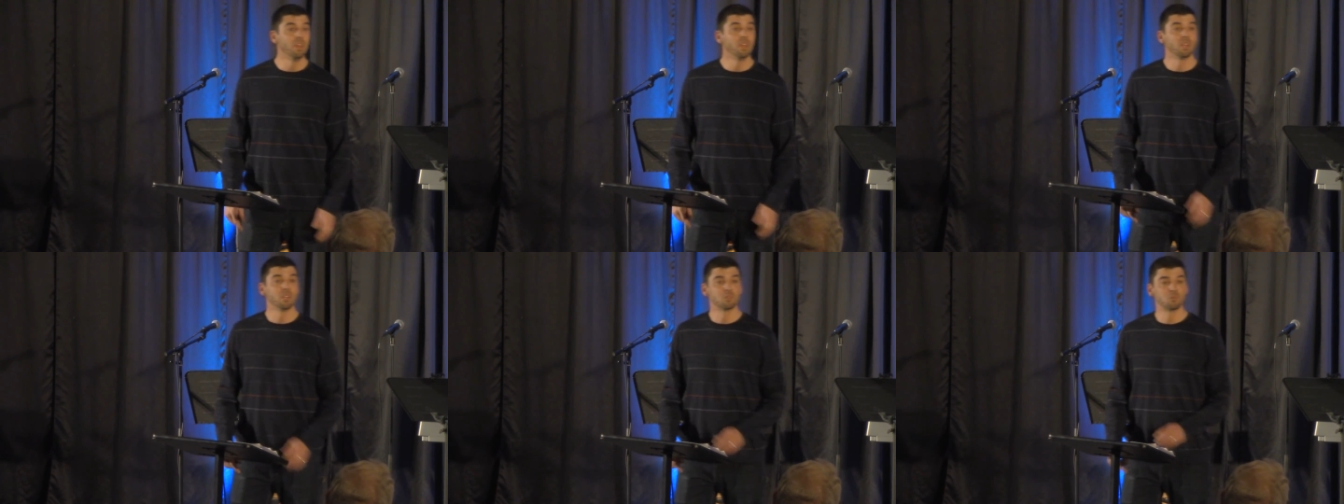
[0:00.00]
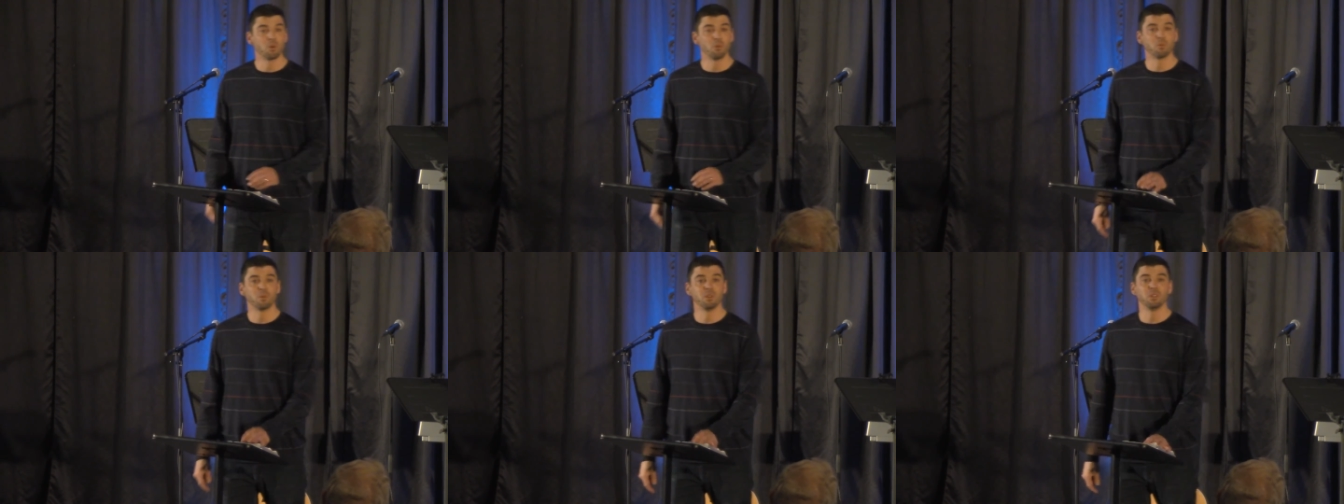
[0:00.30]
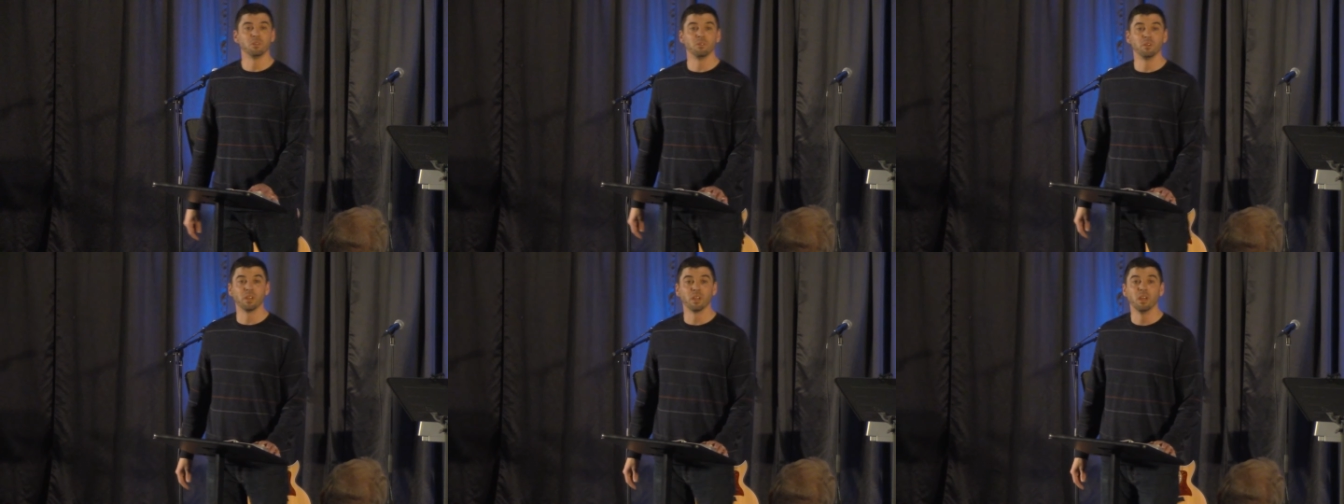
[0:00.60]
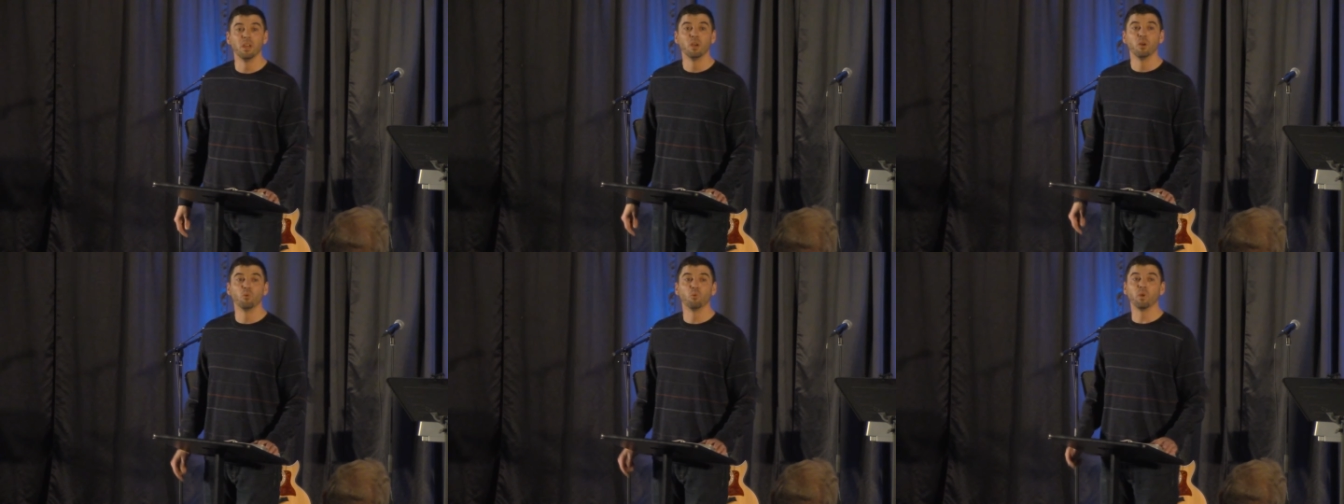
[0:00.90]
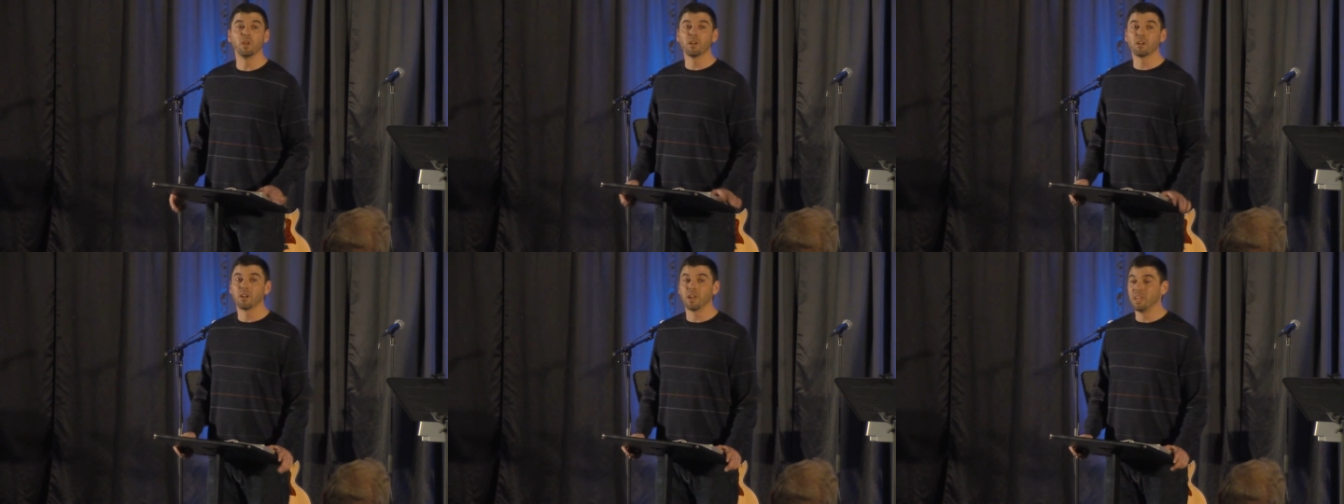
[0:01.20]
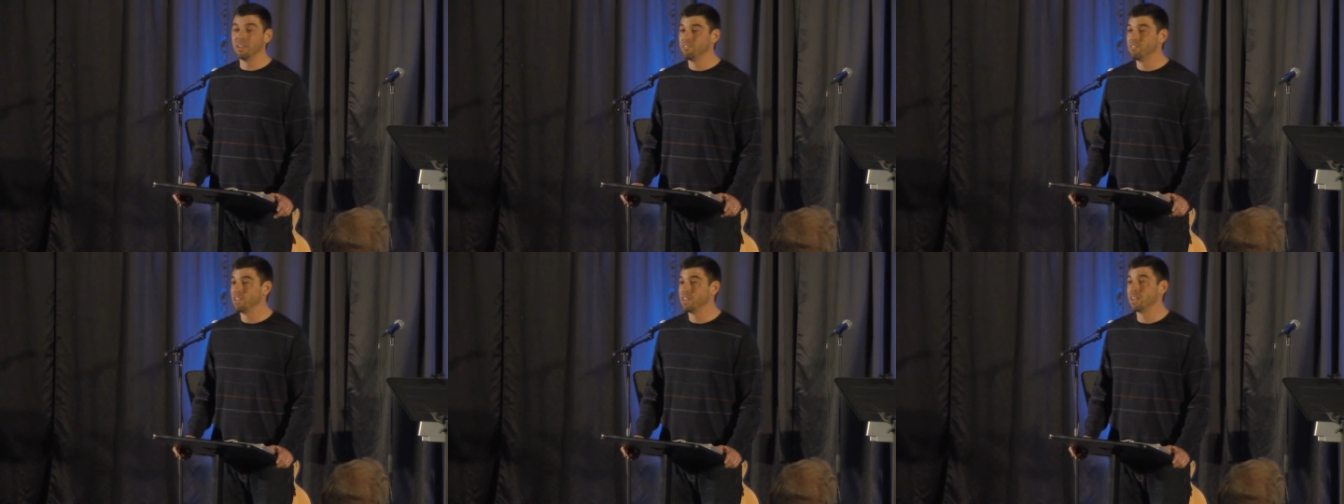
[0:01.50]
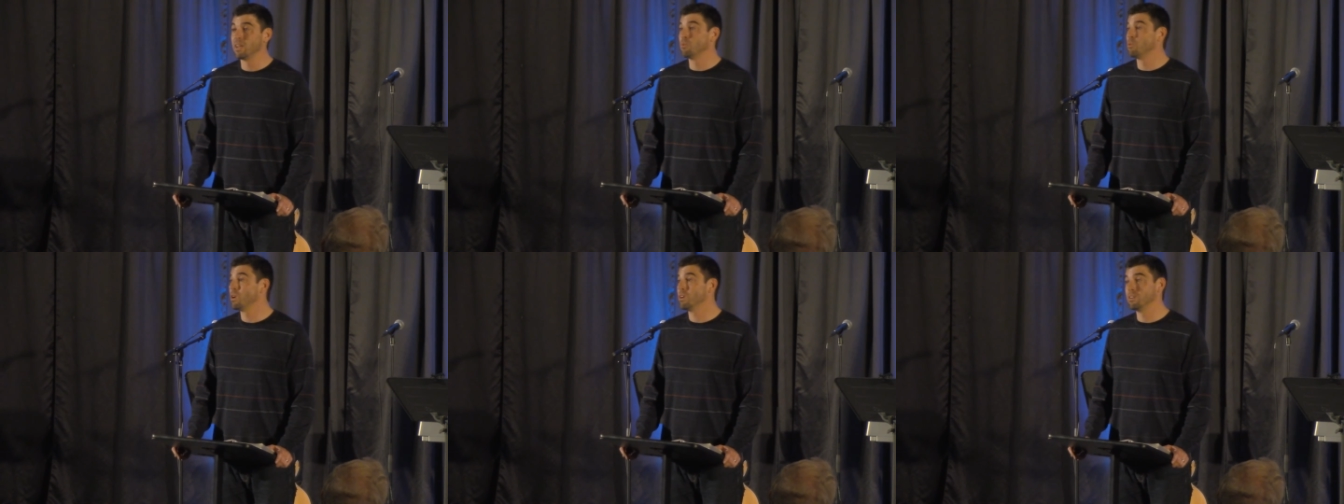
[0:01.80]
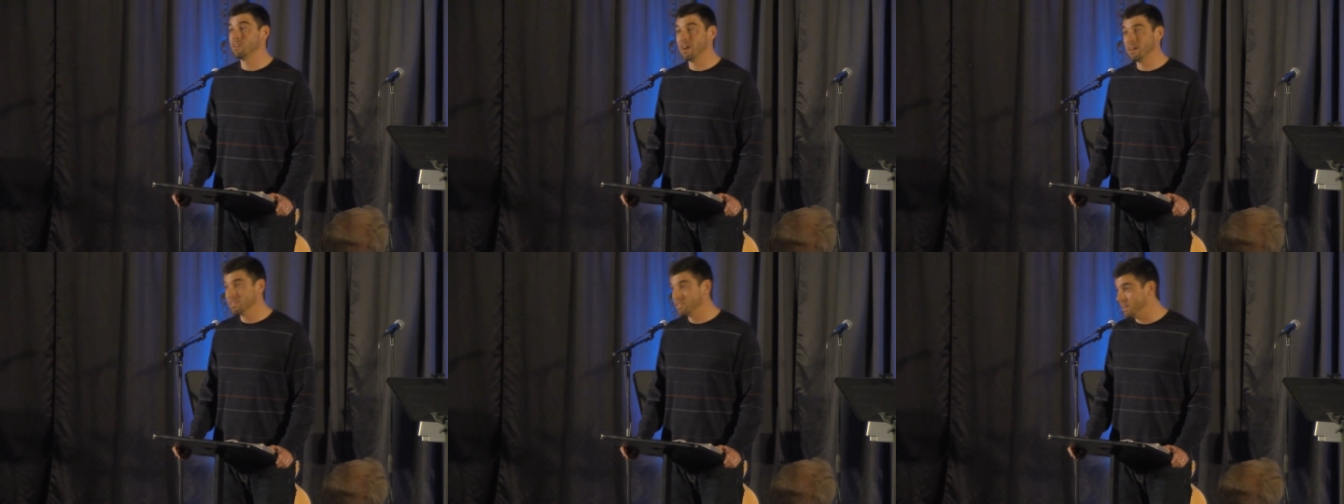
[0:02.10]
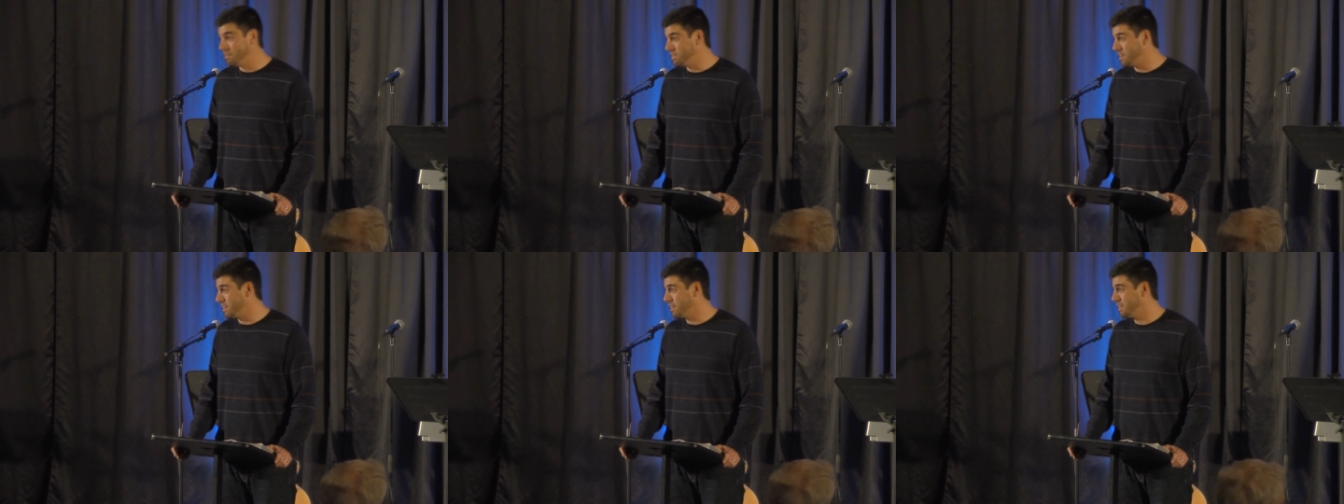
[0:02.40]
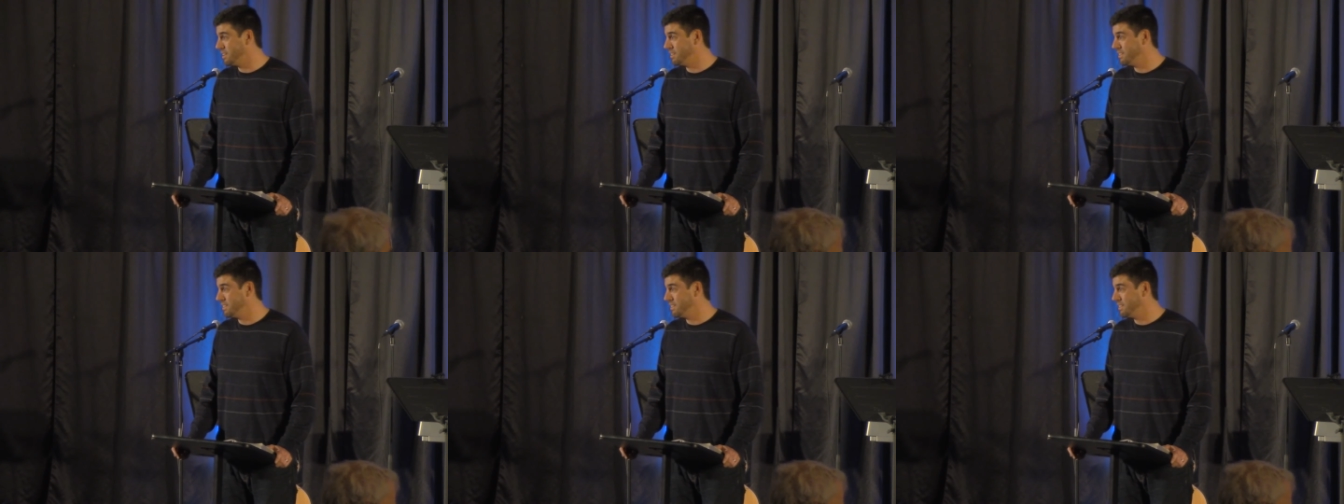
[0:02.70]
Here's what we're doing we are envying, we are not loving.